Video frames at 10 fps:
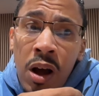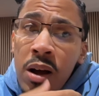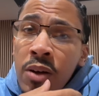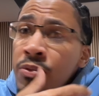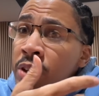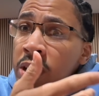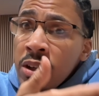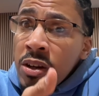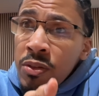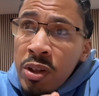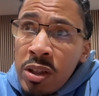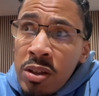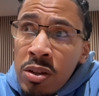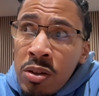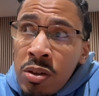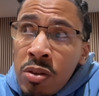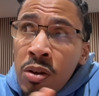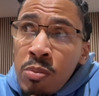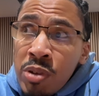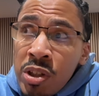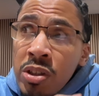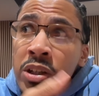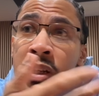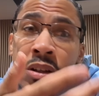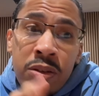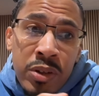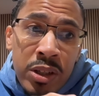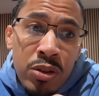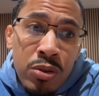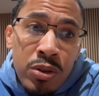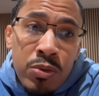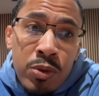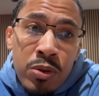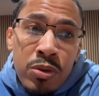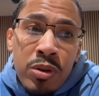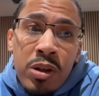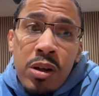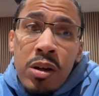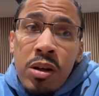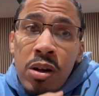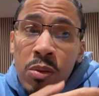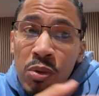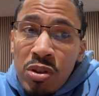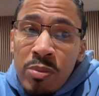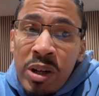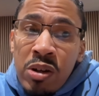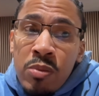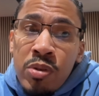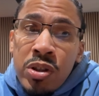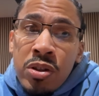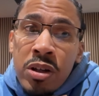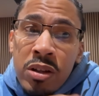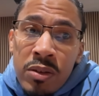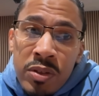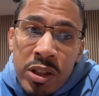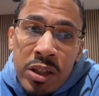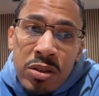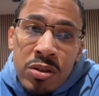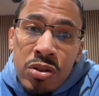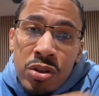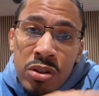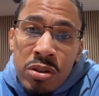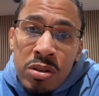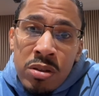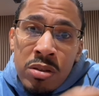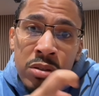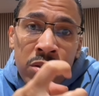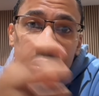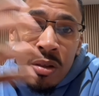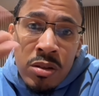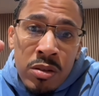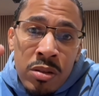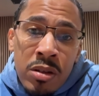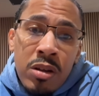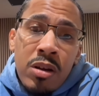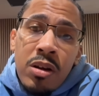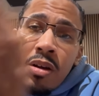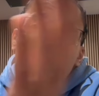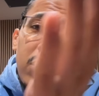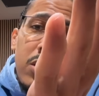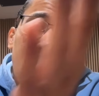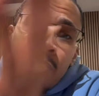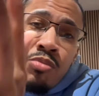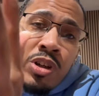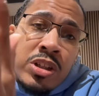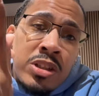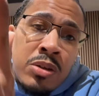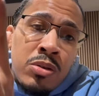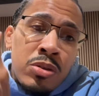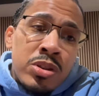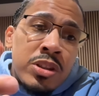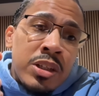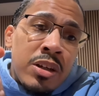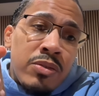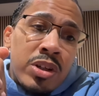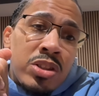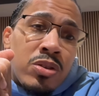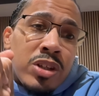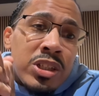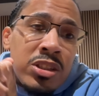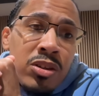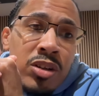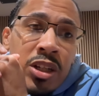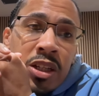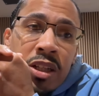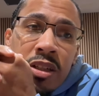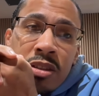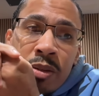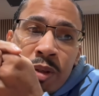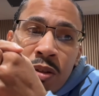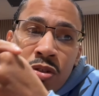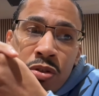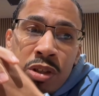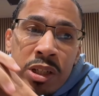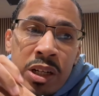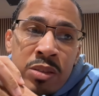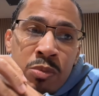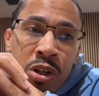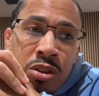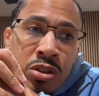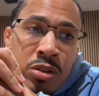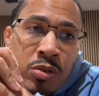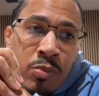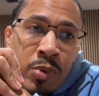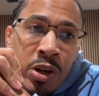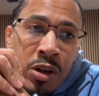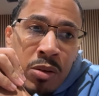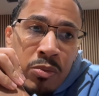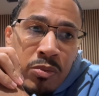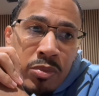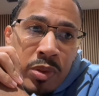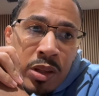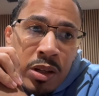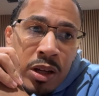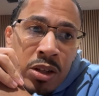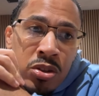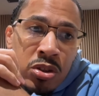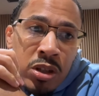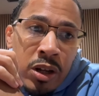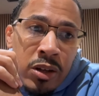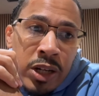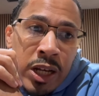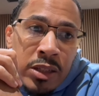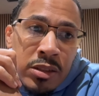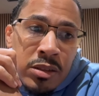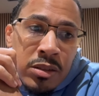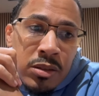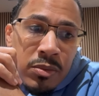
I think another compressor, then another EQ as well, a multi-band compressor and another de-esser just to bring the sound closer together. It's not necessarily needed. Sometimes you don't need as much, but it's just a nice